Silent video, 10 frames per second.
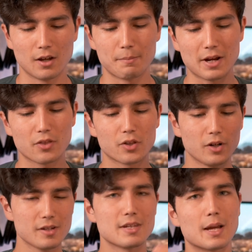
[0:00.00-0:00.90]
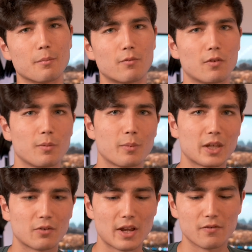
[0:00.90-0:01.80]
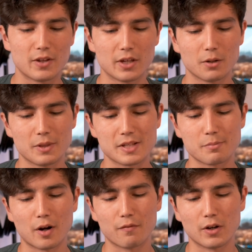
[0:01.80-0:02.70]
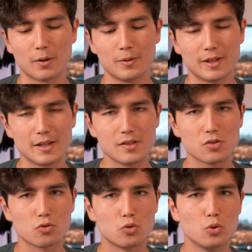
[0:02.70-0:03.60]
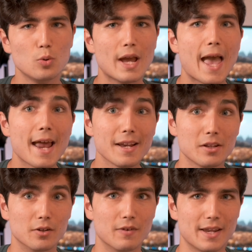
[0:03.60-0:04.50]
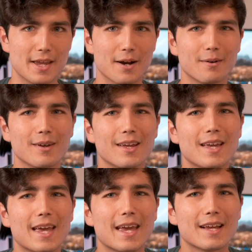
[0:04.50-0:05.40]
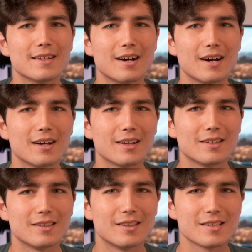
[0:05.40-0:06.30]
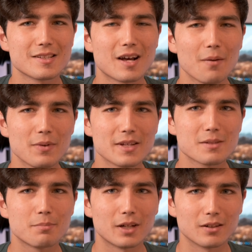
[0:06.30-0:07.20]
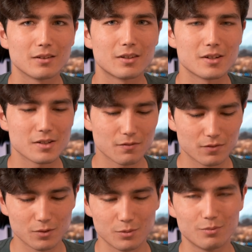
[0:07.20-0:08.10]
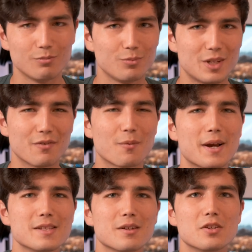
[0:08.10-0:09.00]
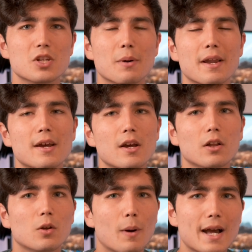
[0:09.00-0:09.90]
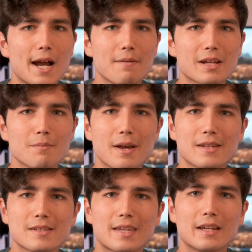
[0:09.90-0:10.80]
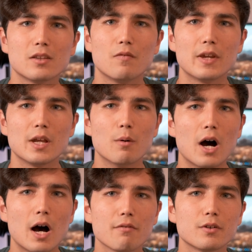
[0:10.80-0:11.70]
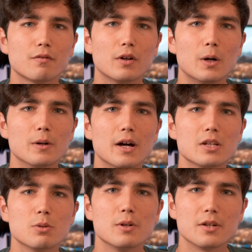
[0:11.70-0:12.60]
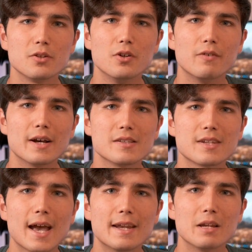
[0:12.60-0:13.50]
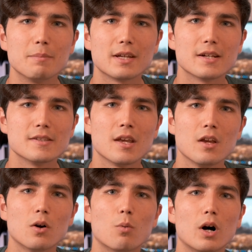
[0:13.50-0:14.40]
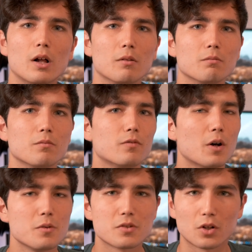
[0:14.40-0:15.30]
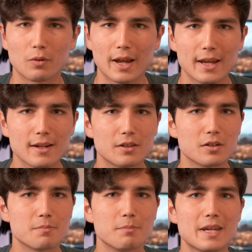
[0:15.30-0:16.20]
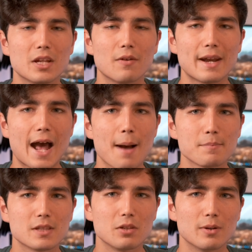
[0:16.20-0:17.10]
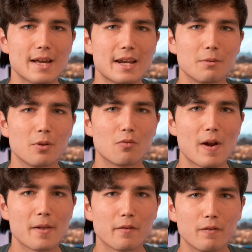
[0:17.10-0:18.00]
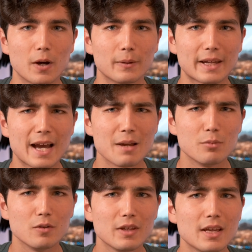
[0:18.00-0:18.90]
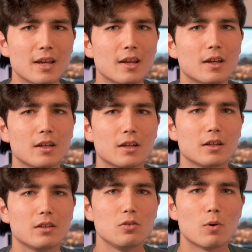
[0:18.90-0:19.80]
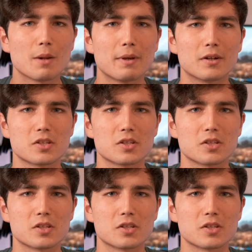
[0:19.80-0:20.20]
My third tip for filming great video with a smartphone is to edit your video. And this is obvious, but there's a few different ways you can do it. The way I recommend is getting the video off your phone onto another device to edit, because while phones are great and there's many great apps you can edit with right on the phone, like iMovie, you want a bigger